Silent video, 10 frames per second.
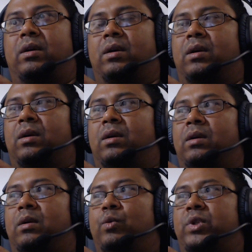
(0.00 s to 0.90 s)

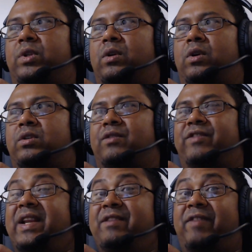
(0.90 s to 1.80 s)
with lots of
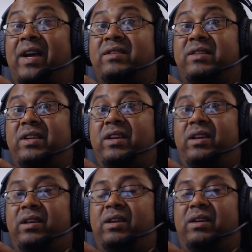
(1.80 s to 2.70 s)
really
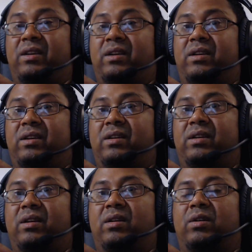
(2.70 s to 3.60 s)

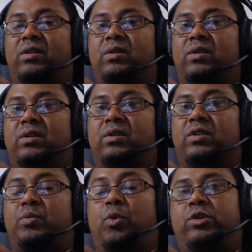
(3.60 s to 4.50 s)
fancy
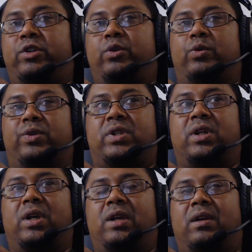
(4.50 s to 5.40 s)
sports shoes.
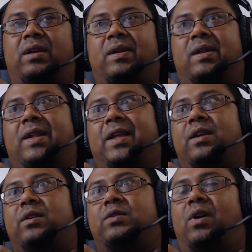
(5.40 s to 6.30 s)

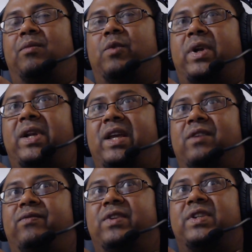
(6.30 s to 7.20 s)
So I'm wondering
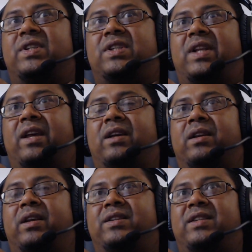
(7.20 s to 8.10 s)
if this is like
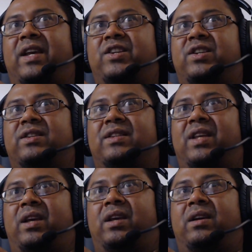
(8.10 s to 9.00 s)
an East Asian
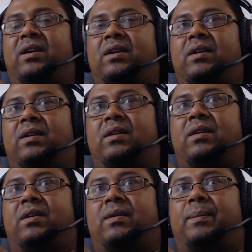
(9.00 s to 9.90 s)
thing.
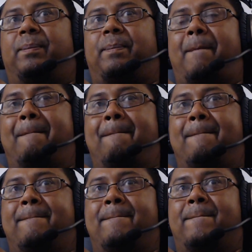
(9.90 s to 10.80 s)

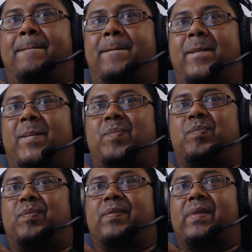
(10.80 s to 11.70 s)
Mm,
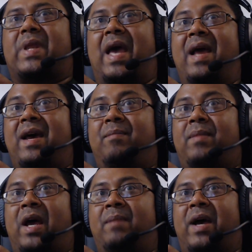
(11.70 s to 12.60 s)

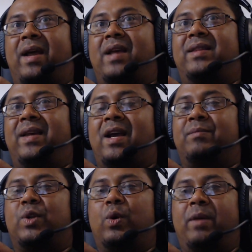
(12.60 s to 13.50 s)
and I think
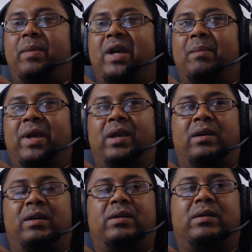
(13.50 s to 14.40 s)
I'm slowly
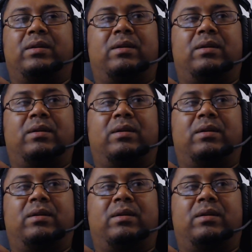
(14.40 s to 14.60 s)
becoming